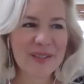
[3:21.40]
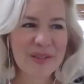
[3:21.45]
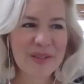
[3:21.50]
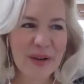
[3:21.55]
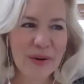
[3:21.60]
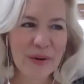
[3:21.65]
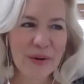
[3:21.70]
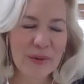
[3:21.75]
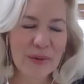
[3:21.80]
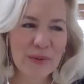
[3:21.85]

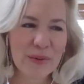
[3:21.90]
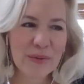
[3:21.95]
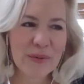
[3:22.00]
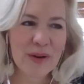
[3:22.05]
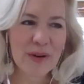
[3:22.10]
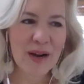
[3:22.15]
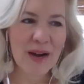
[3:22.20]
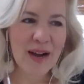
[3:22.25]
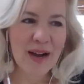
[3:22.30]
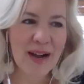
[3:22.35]

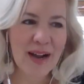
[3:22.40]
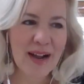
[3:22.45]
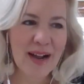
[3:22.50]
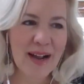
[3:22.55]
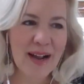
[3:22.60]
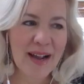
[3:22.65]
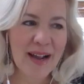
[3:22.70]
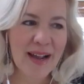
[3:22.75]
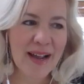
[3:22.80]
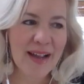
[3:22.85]
so
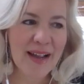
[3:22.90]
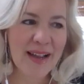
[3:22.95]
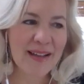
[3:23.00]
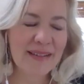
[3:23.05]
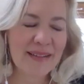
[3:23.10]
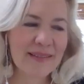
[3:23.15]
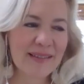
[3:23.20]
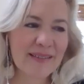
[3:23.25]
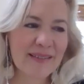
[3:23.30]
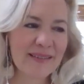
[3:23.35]

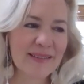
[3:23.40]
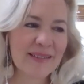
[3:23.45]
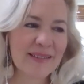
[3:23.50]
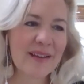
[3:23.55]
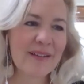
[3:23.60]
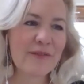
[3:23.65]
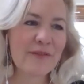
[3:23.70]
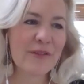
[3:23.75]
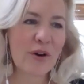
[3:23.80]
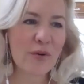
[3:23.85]
I
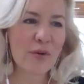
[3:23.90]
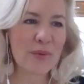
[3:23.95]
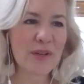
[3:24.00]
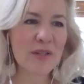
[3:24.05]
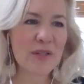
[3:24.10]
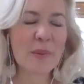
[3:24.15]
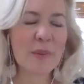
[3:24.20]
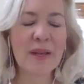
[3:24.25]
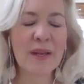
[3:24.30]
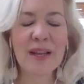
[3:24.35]
have
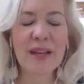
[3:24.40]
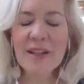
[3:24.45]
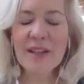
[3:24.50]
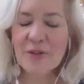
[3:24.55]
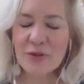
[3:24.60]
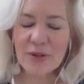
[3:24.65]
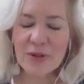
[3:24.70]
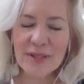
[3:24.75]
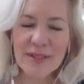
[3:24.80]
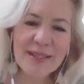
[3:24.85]
always been
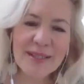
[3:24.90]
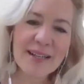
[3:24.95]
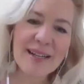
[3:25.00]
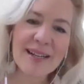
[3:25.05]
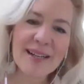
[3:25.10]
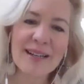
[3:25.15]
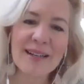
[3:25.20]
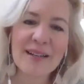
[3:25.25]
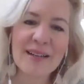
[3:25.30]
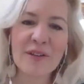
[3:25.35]

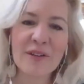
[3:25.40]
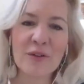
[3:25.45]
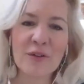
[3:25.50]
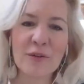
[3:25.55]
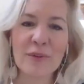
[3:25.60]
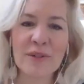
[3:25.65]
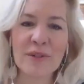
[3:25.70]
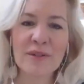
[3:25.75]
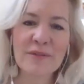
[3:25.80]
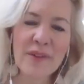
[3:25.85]
interested in
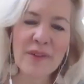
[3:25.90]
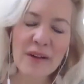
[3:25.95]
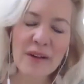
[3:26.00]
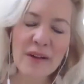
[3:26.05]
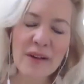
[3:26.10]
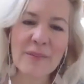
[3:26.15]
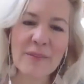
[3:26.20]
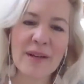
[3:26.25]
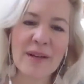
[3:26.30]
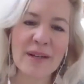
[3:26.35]
human
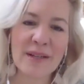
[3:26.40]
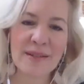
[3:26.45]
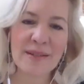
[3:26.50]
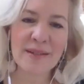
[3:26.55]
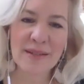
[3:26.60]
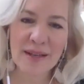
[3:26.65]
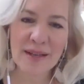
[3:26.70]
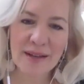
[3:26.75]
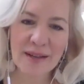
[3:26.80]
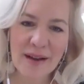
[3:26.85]
development and
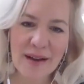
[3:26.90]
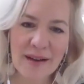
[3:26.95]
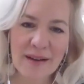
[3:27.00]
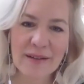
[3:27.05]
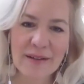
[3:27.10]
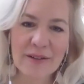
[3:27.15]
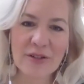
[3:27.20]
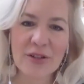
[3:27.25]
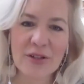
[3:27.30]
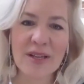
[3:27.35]

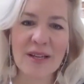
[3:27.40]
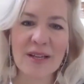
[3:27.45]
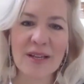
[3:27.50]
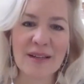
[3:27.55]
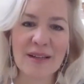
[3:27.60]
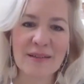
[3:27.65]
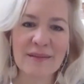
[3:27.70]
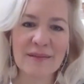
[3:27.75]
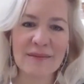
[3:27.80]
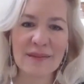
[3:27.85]
psychology.
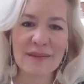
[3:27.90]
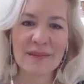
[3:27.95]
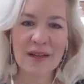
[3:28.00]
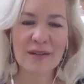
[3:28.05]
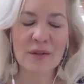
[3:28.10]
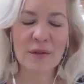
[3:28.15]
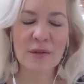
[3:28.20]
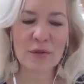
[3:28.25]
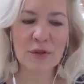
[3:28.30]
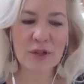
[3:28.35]
And
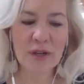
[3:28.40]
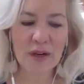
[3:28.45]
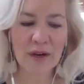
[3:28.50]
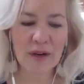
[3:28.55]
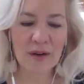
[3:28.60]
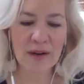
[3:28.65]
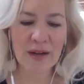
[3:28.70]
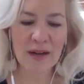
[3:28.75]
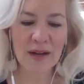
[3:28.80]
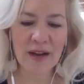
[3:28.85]
as you
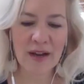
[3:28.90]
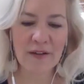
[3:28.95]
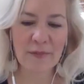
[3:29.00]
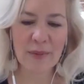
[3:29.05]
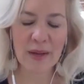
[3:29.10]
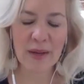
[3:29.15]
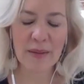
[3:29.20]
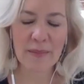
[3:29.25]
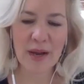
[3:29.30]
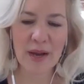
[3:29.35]
shared, I have
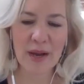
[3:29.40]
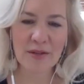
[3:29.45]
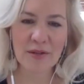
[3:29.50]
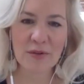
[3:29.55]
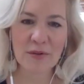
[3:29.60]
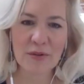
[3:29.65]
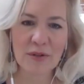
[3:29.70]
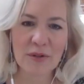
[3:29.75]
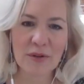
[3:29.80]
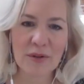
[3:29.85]
my
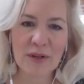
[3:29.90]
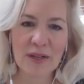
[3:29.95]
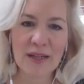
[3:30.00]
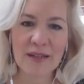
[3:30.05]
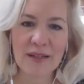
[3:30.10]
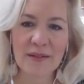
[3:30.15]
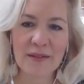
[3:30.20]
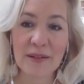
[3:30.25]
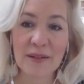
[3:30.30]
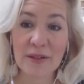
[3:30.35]
master's degree
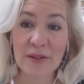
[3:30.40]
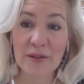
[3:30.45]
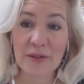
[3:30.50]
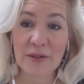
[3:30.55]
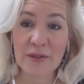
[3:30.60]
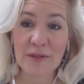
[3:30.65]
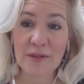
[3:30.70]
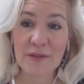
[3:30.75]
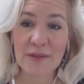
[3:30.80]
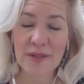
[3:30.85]
in
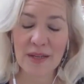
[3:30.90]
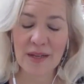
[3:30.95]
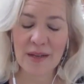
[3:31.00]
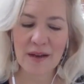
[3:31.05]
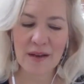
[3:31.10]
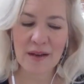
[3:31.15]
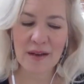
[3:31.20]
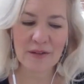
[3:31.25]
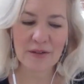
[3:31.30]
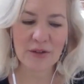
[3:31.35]
clinical
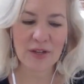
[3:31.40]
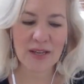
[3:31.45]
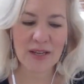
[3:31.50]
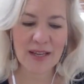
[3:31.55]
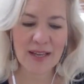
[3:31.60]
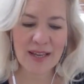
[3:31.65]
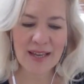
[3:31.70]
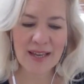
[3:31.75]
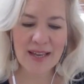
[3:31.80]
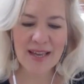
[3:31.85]

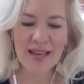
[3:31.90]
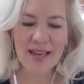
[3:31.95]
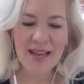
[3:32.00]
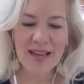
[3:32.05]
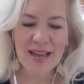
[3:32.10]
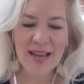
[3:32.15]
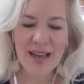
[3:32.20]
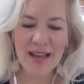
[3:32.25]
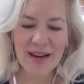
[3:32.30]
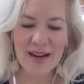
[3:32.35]
psychology.
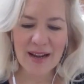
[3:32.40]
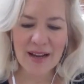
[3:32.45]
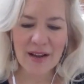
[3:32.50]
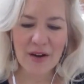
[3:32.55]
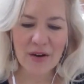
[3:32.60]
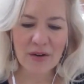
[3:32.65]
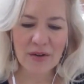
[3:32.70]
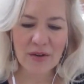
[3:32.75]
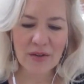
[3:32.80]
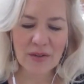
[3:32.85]
And I
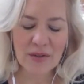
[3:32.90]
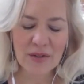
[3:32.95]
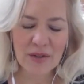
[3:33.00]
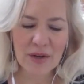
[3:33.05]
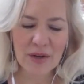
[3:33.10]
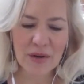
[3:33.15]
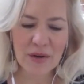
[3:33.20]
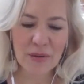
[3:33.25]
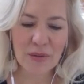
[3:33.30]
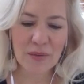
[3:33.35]

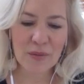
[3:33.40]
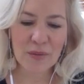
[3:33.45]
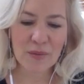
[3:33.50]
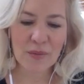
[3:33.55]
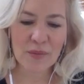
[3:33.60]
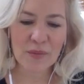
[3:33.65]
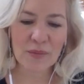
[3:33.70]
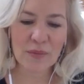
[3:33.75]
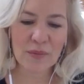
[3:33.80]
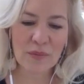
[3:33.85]

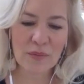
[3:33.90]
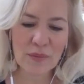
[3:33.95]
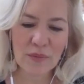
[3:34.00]
also,